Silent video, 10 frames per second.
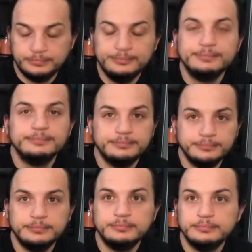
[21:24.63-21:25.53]

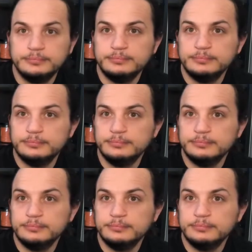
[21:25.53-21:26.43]

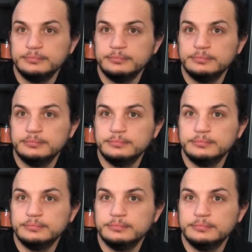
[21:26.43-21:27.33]

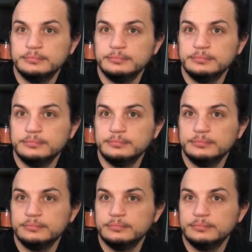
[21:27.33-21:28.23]

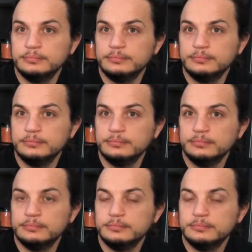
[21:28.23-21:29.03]
This person isn't speaking.